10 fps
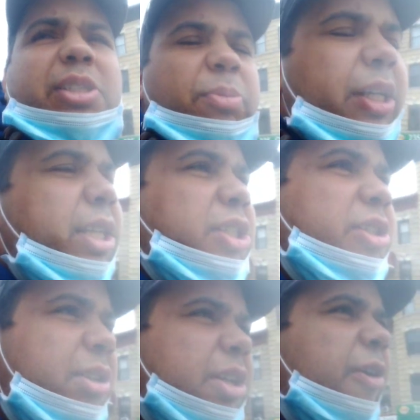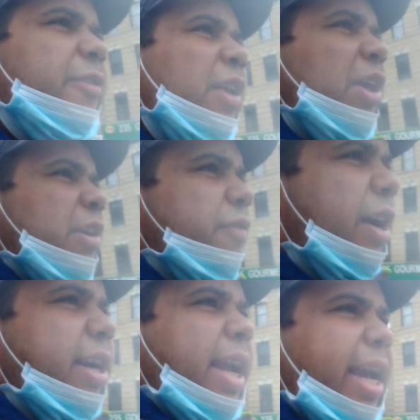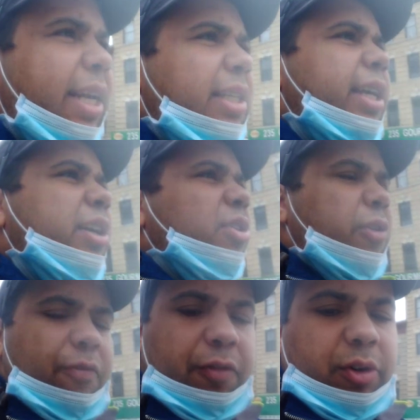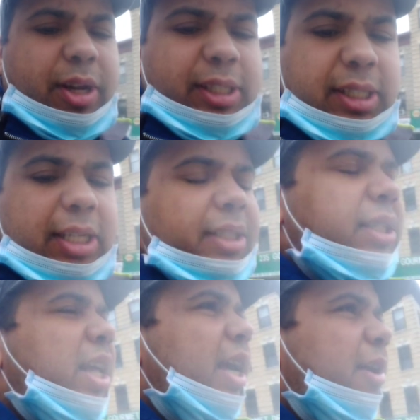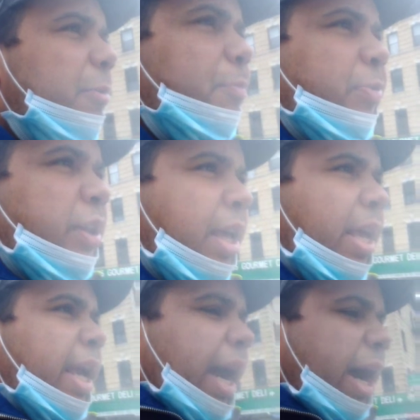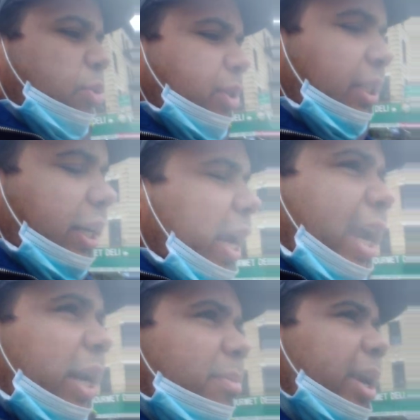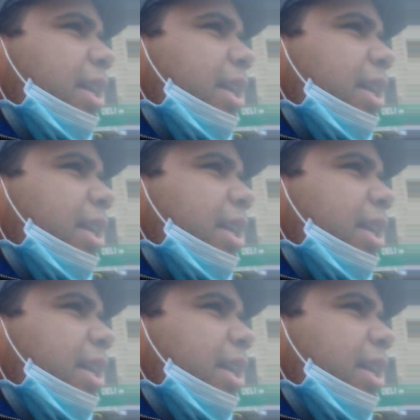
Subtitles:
because you're very analytical. For instance, like, I was in an anime